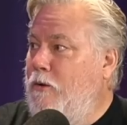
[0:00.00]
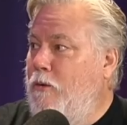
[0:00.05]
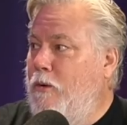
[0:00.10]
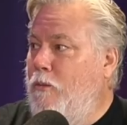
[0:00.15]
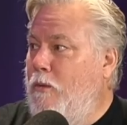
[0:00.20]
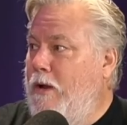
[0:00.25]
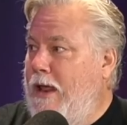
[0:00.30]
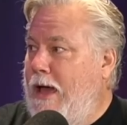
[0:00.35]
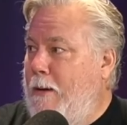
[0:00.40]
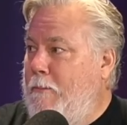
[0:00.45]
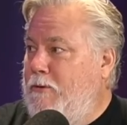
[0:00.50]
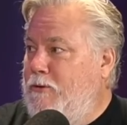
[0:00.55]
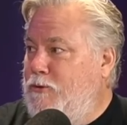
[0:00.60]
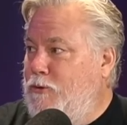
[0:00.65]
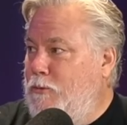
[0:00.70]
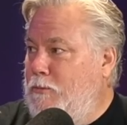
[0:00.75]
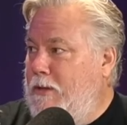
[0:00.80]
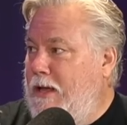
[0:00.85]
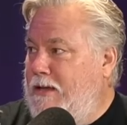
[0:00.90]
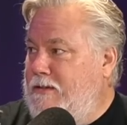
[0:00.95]
knowing what happened
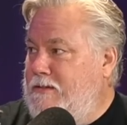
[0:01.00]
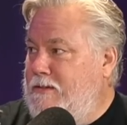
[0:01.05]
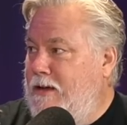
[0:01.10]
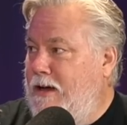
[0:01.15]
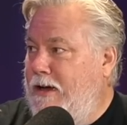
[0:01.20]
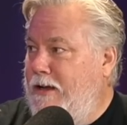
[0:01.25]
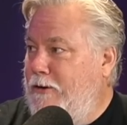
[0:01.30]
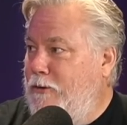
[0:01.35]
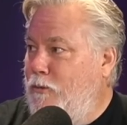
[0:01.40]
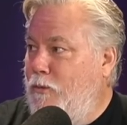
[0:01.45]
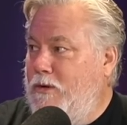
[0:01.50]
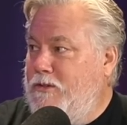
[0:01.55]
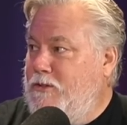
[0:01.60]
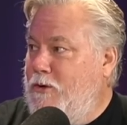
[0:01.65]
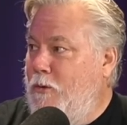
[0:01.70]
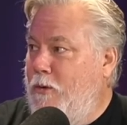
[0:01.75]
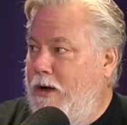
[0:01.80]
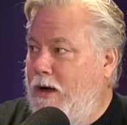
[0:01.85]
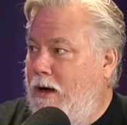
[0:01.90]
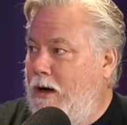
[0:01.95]
to him last night or what's
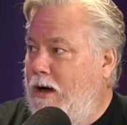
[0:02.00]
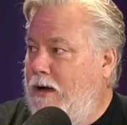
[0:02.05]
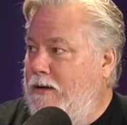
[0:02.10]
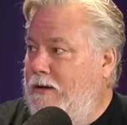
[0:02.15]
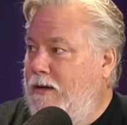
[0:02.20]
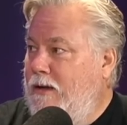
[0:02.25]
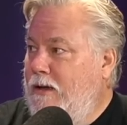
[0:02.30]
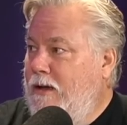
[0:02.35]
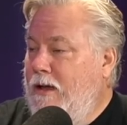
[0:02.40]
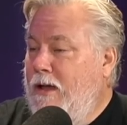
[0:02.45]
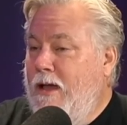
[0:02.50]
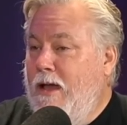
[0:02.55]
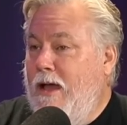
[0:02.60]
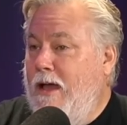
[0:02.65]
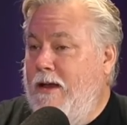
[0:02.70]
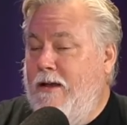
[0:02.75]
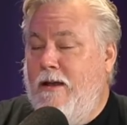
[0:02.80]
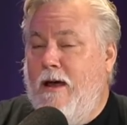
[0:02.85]
going on, and